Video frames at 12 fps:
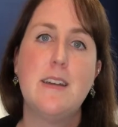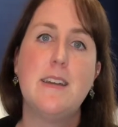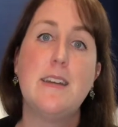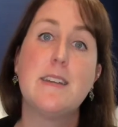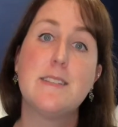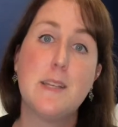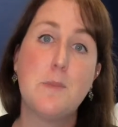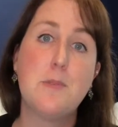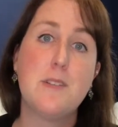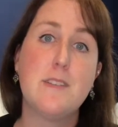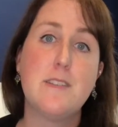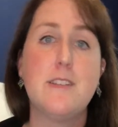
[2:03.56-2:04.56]
except
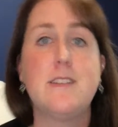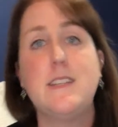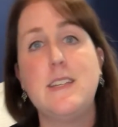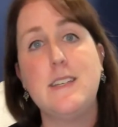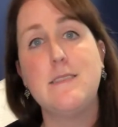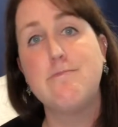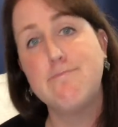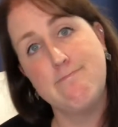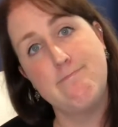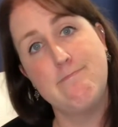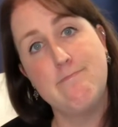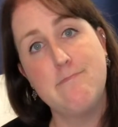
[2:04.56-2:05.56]
that the
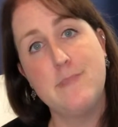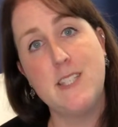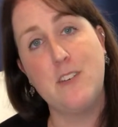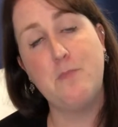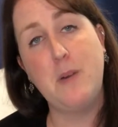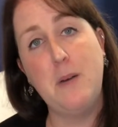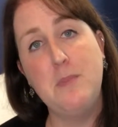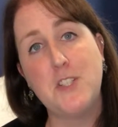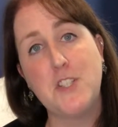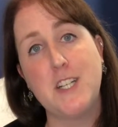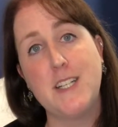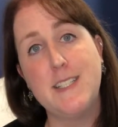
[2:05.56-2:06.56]

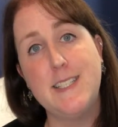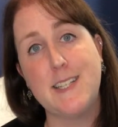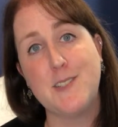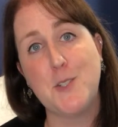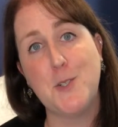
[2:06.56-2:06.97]
self-publisher does it